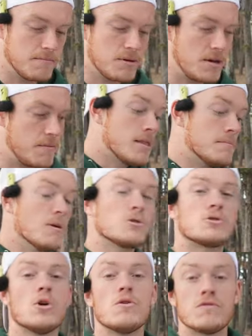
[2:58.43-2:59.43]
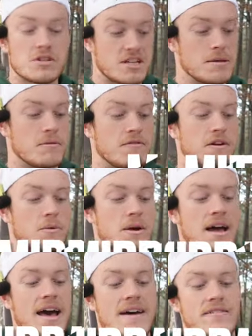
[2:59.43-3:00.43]
But the most overstable fairway
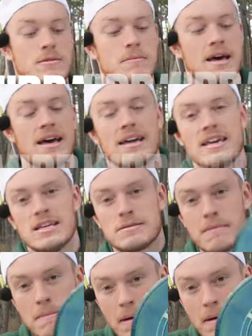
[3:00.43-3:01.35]
I have in the bag is my